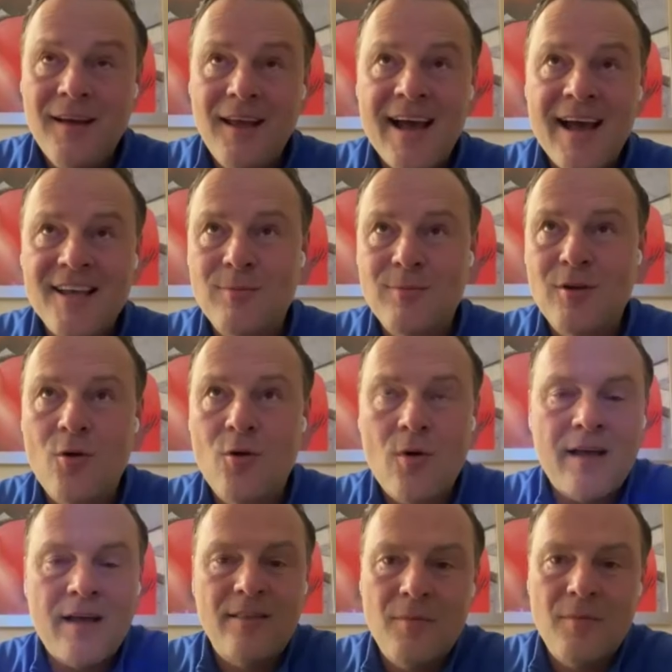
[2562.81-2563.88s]
He asked me who
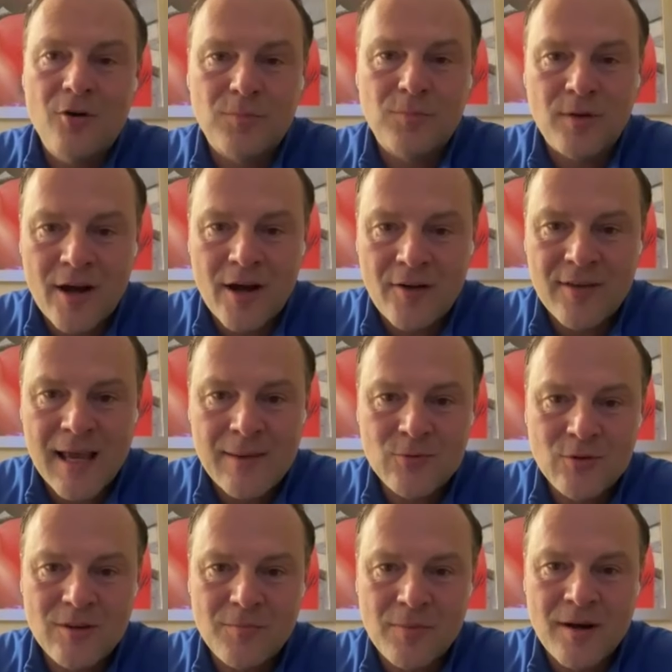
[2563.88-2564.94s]
had the most playoff games
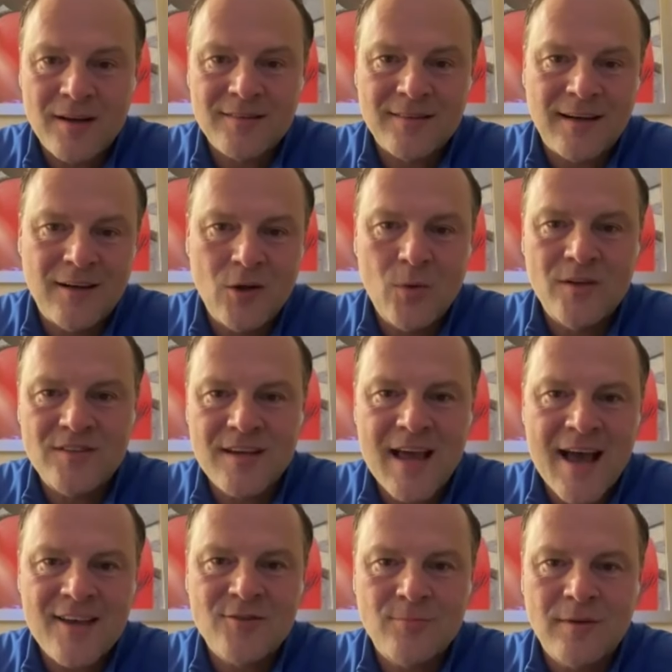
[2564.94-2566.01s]
with the Bucks, and I knew as he
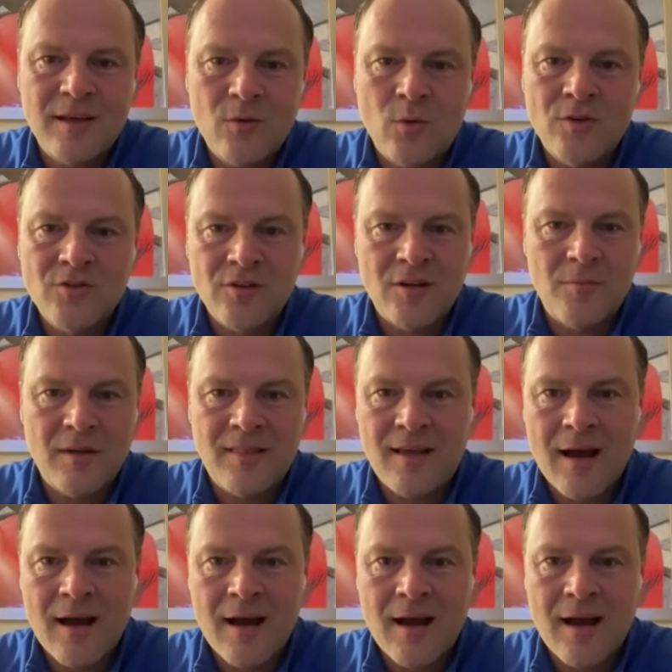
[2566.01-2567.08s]
asked me, it wasn't going to be
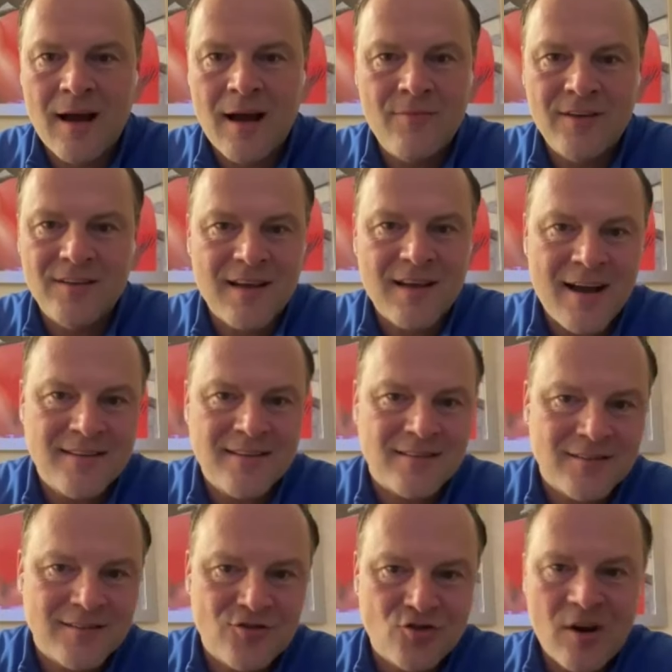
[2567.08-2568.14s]
the obvious guy,
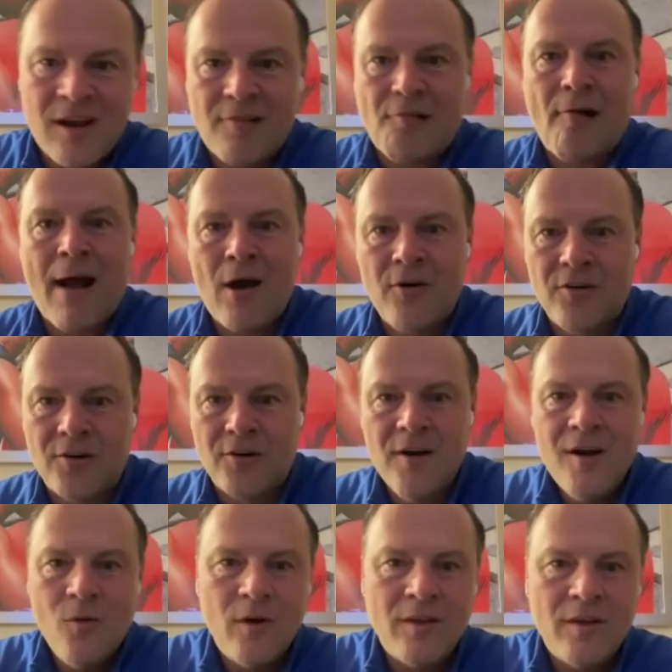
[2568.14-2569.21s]
Jae Crowder
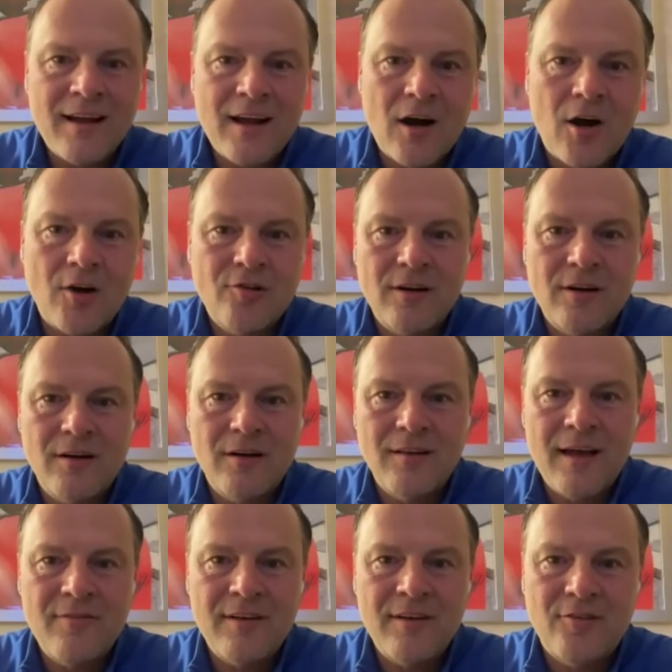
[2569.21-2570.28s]
with like
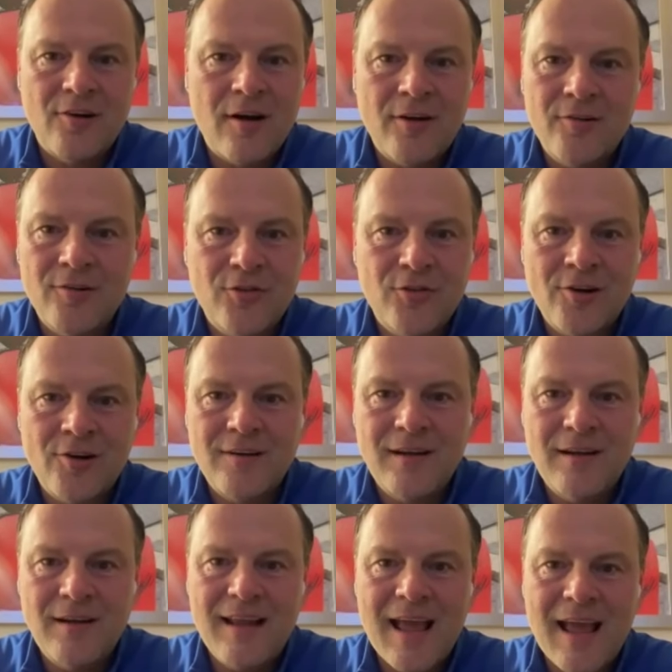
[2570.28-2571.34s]
111 or
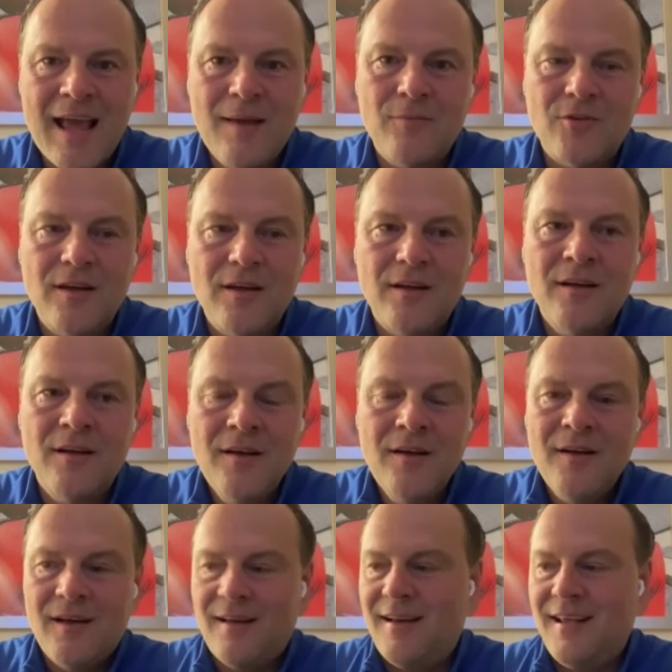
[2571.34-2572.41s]
113 games, and
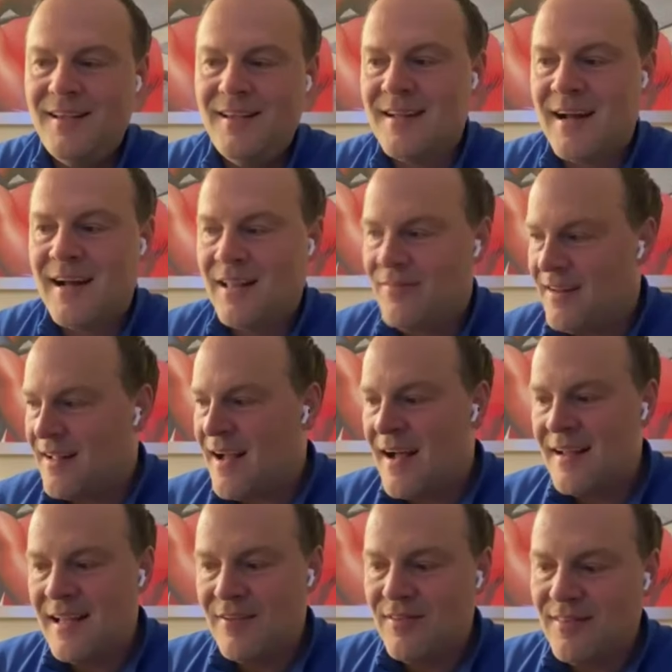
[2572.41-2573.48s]
and he's not even a guy
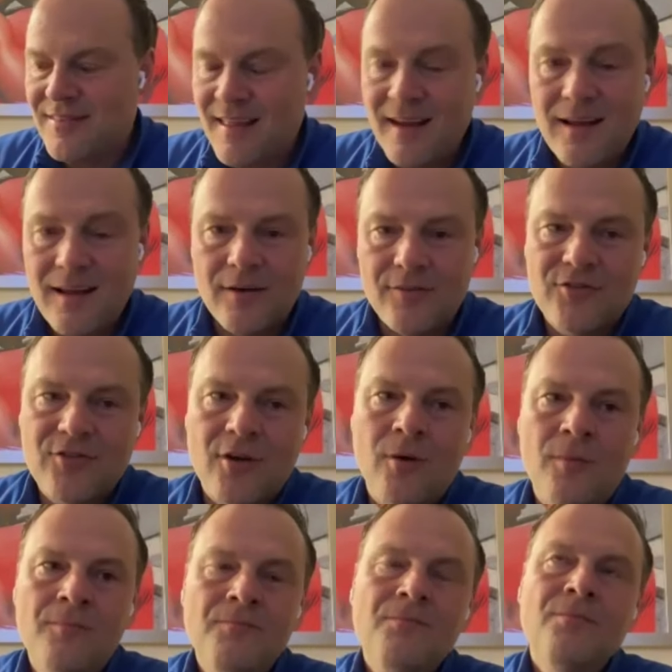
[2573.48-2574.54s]
you even think of.
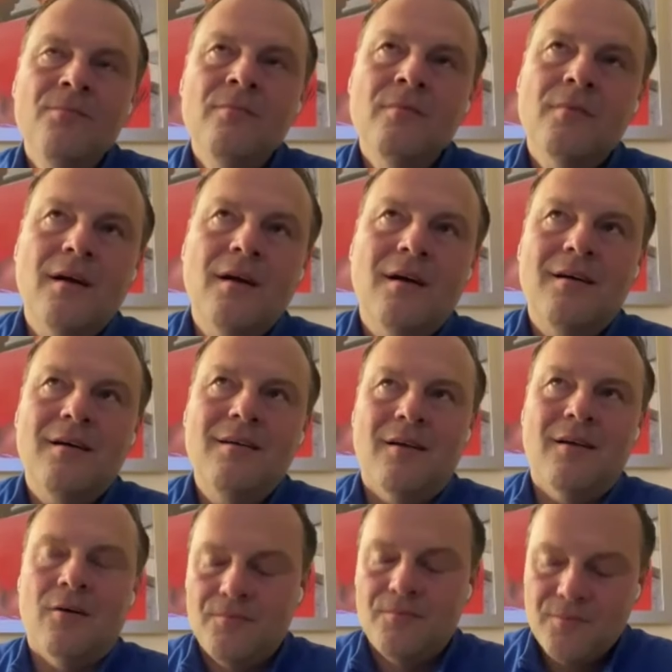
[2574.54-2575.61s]
So, uh, you
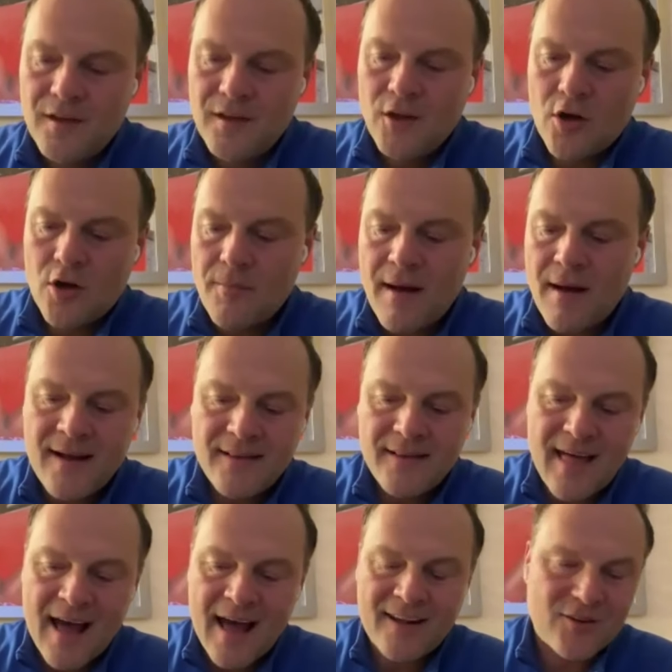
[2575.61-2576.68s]
know, you combine
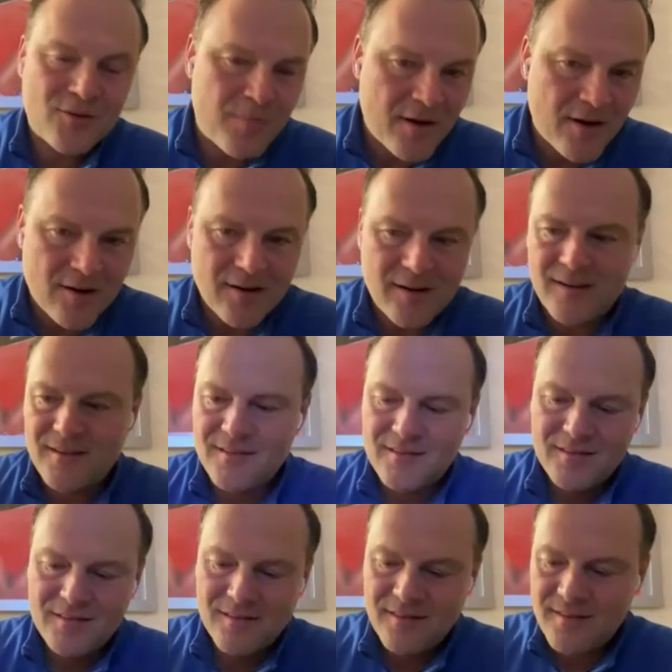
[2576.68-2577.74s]
that experience,
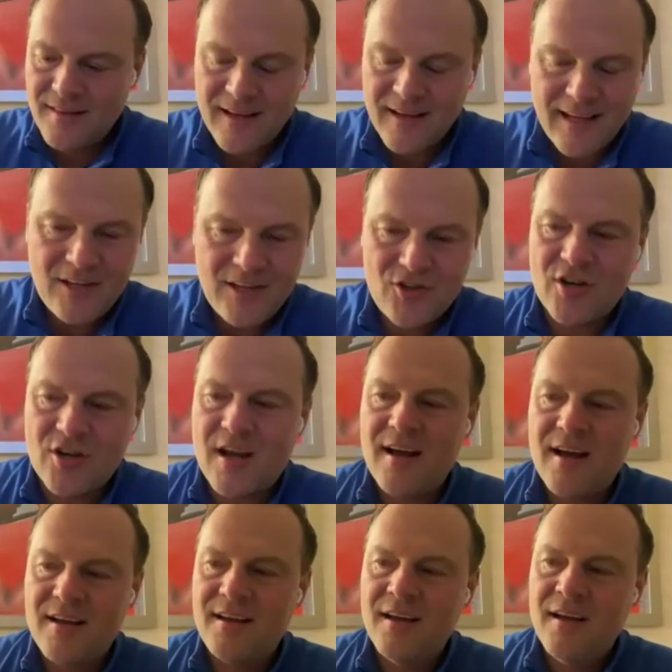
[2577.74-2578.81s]
the heat
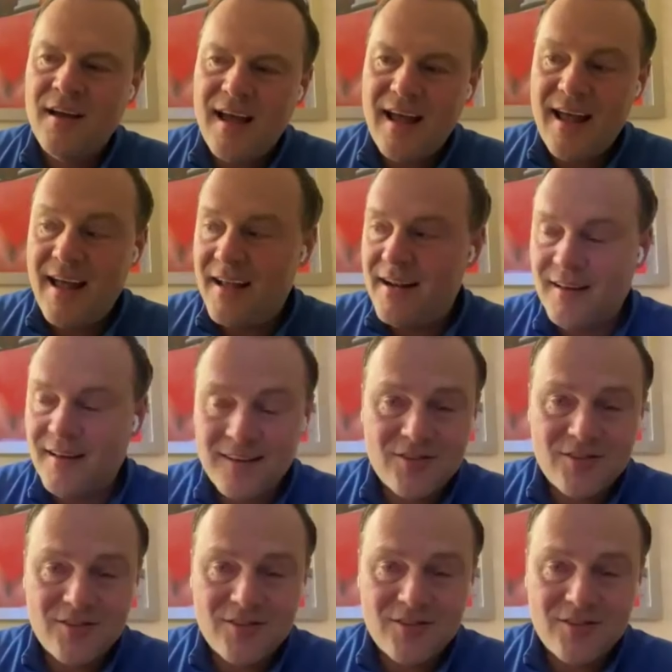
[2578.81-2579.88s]
check, and
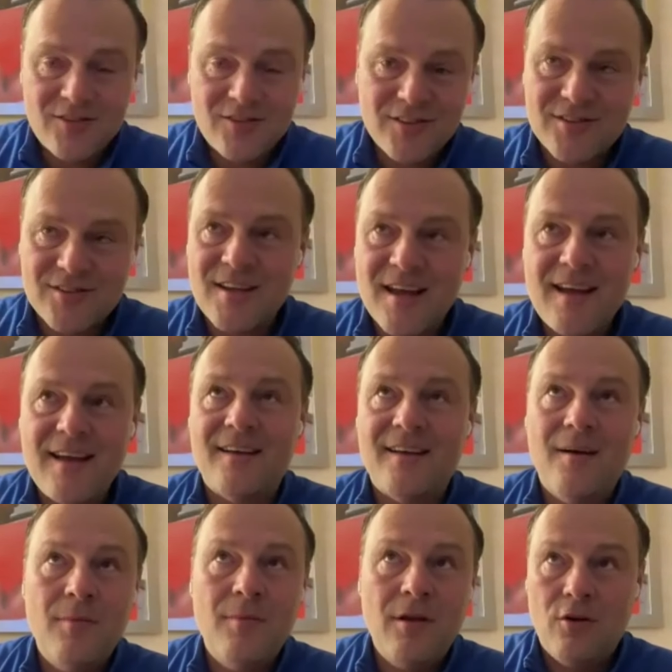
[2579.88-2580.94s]
let's just say
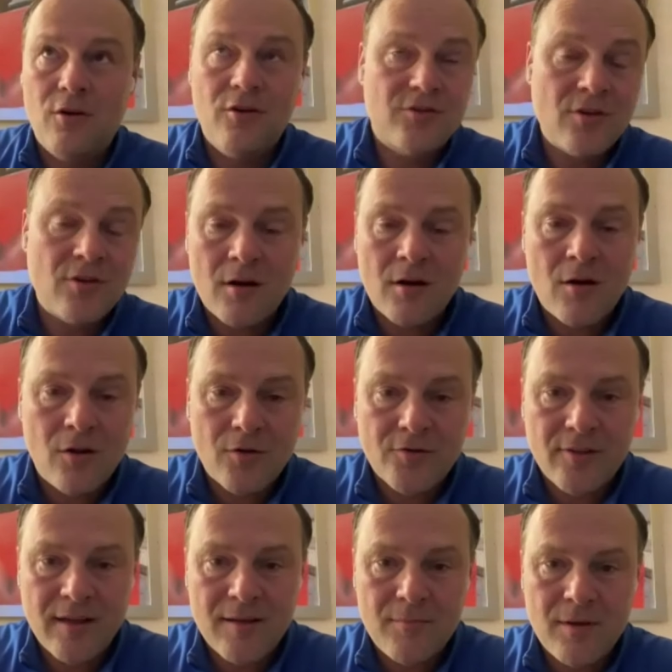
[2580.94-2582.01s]
it. I mean, you saw it all over
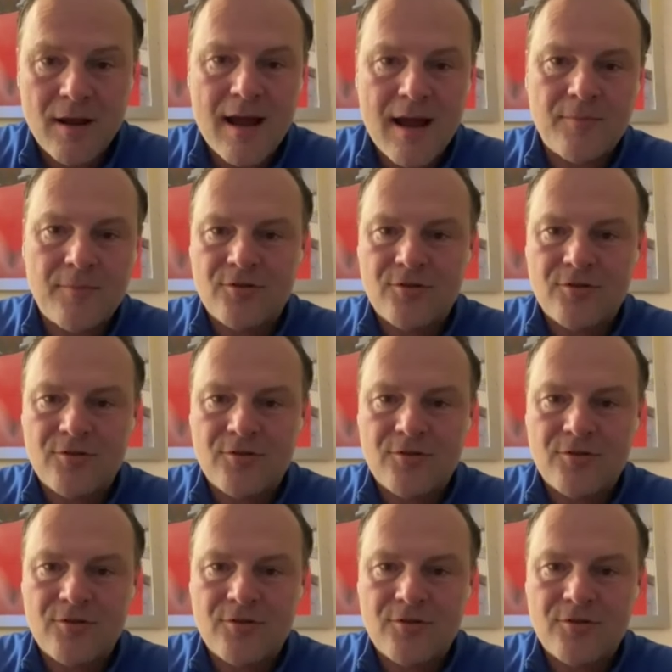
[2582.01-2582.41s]
the NBA. I'm